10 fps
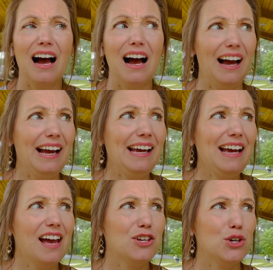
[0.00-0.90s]

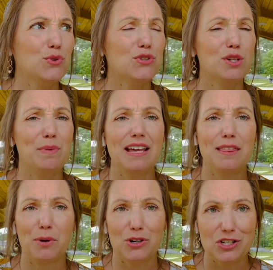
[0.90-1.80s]
I used to be
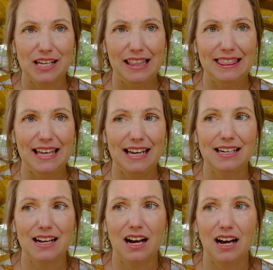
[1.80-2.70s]
the person
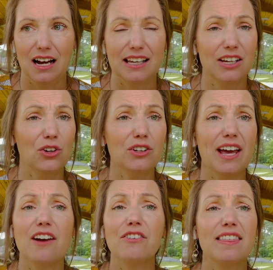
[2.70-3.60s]
that killed
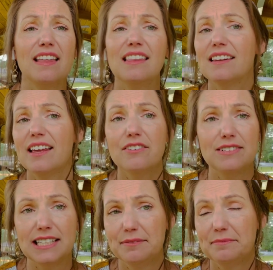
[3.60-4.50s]
everything that
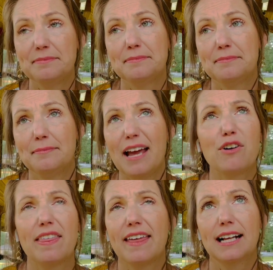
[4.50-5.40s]
lived.
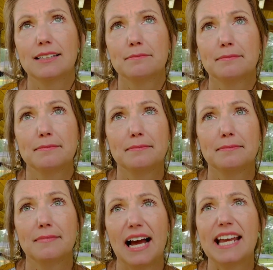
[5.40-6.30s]
Everything.
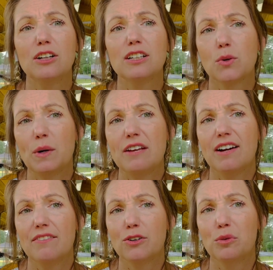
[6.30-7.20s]
I killed a
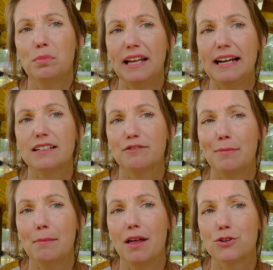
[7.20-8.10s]
25-year-old plant of
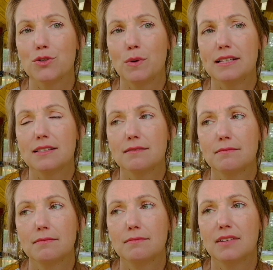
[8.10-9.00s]
my mother's once
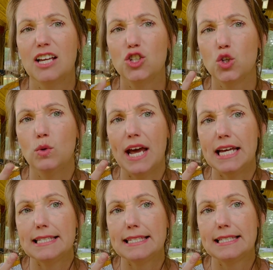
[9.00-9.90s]
in 2
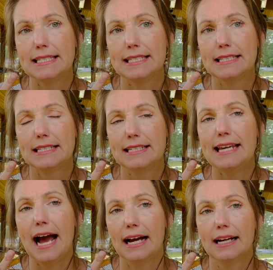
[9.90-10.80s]
days. Yeah.